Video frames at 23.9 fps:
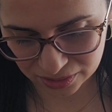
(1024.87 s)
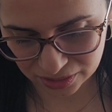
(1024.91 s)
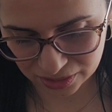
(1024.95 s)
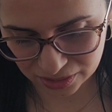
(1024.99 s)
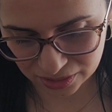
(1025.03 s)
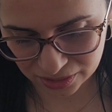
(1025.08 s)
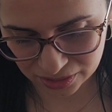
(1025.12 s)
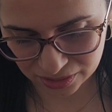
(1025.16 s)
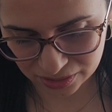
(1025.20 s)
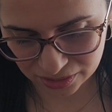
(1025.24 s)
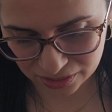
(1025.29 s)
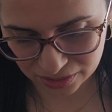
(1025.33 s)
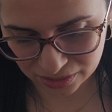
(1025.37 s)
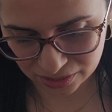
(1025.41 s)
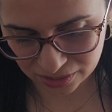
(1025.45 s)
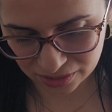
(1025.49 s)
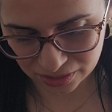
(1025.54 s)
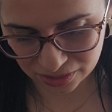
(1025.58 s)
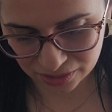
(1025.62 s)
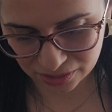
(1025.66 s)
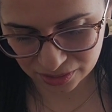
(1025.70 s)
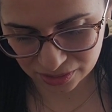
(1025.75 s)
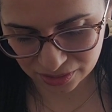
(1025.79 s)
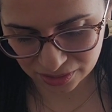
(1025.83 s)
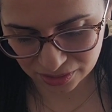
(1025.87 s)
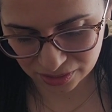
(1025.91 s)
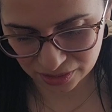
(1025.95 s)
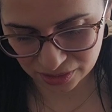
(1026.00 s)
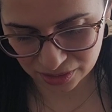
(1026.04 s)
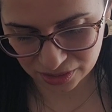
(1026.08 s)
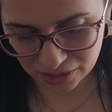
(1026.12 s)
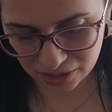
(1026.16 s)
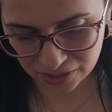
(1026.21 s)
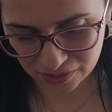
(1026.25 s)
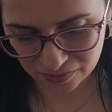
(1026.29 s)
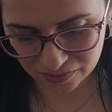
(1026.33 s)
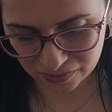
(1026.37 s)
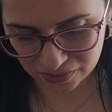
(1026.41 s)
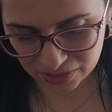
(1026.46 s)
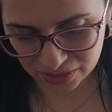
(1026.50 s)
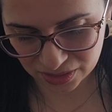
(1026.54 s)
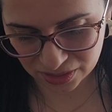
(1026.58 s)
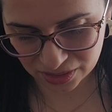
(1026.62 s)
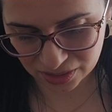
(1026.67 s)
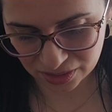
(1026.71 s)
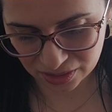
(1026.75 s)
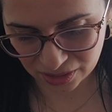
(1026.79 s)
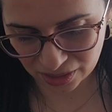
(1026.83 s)
in
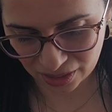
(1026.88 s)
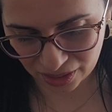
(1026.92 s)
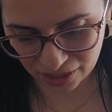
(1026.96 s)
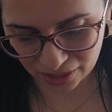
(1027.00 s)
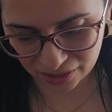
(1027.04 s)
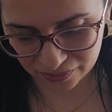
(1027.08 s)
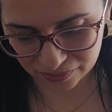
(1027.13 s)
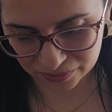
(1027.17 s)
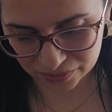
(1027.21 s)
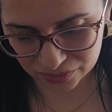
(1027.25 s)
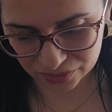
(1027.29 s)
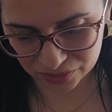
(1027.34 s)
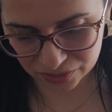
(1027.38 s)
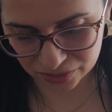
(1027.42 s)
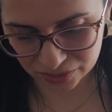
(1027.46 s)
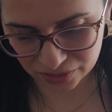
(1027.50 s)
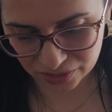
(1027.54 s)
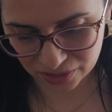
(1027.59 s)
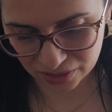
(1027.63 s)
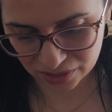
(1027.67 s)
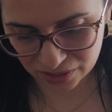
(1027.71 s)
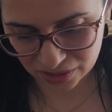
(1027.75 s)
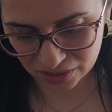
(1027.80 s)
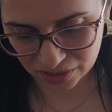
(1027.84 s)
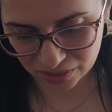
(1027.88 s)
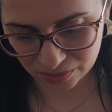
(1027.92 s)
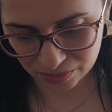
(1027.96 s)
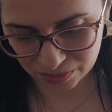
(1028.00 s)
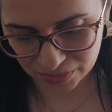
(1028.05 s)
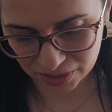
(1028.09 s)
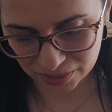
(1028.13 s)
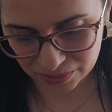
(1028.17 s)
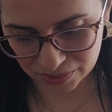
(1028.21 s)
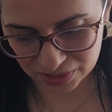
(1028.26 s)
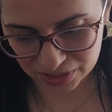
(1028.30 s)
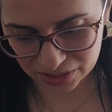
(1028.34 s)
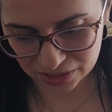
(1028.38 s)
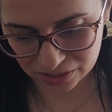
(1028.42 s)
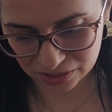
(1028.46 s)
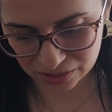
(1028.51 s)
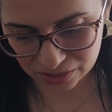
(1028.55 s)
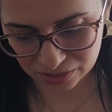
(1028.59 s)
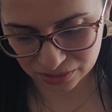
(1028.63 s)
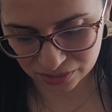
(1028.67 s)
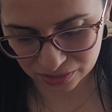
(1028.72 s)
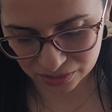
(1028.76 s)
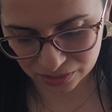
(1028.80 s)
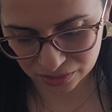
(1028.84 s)
evening after baby
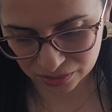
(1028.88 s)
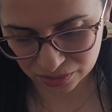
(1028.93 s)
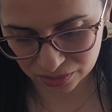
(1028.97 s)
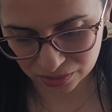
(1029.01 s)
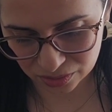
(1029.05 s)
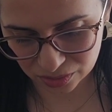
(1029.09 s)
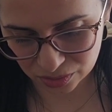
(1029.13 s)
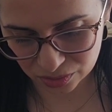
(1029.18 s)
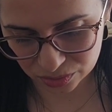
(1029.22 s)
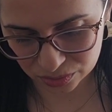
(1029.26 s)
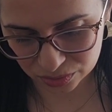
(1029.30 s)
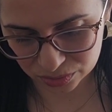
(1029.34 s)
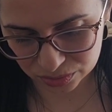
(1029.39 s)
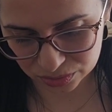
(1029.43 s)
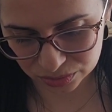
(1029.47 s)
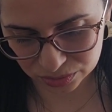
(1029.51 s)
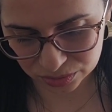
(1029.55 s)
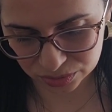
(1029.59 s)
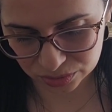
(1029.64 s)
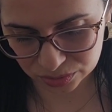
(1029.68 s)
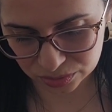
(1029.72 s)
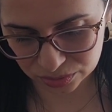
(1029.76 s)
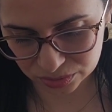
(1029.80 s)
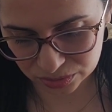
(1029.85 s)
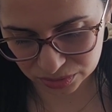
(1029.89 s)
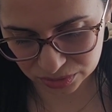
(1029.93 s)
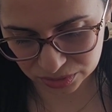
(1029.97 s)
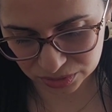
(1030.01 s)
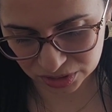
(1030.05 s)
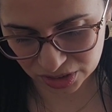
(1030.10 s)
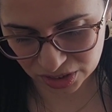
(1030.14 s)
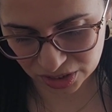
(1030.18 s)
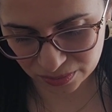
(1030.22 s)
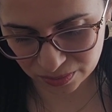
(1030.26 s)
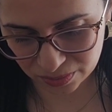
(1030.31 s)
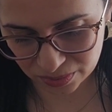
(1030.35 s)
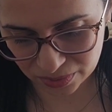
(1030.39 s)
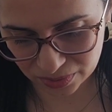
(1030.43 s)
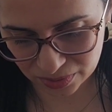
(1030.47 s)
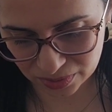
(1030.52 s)
goes to sleep?